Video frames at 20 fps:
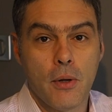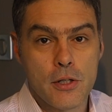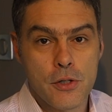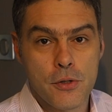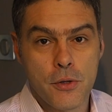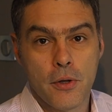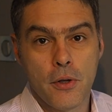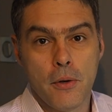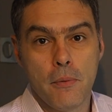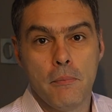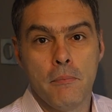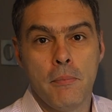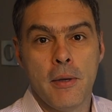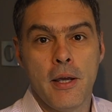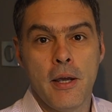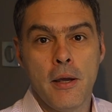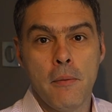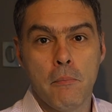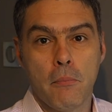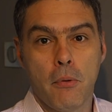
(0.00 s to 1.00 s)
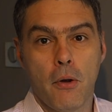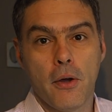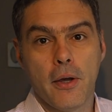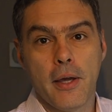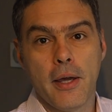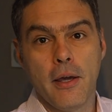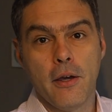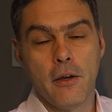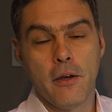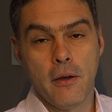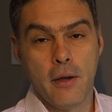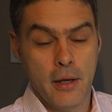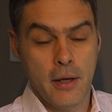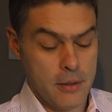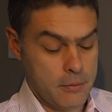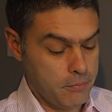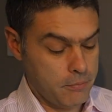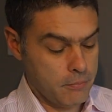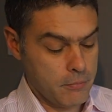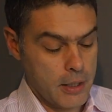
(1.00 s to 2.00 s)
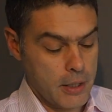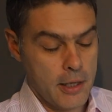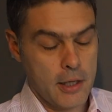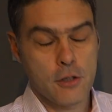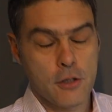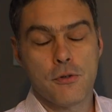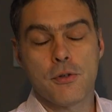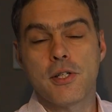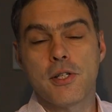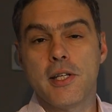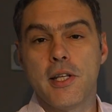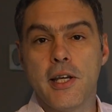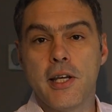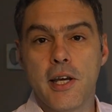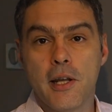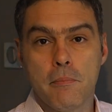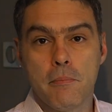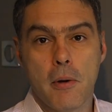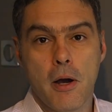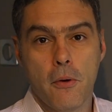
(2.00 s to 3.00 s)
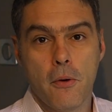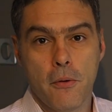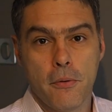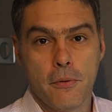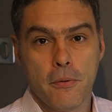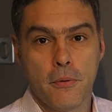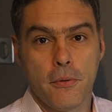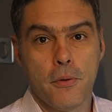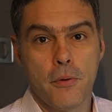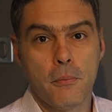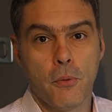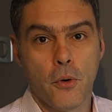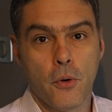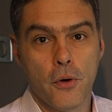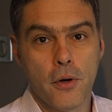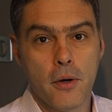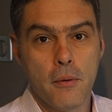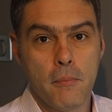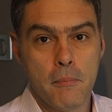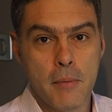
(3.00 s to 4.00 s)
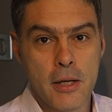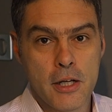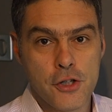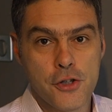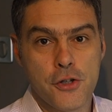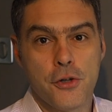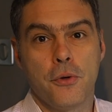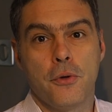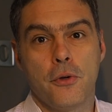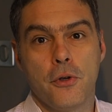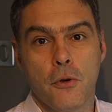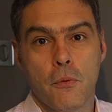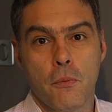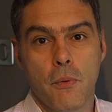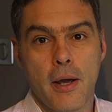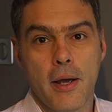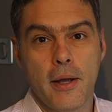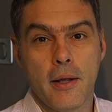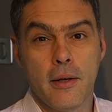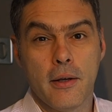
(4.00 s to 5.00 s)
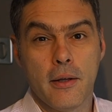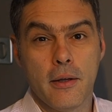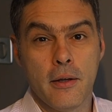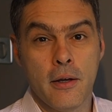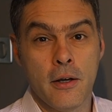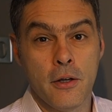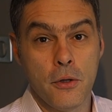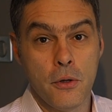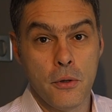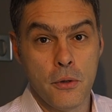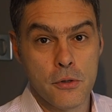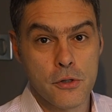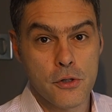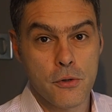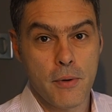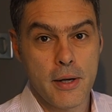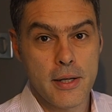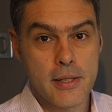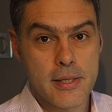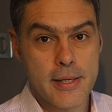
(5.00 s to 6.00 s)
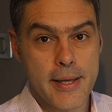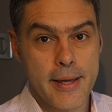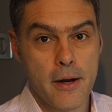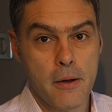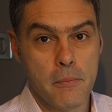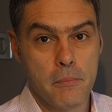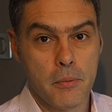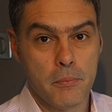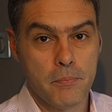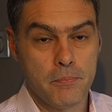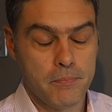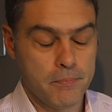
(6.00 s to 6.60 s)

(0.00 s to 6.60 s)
As you're going to be plugging electricity and power through the board, make sure you're right, you use the right setup.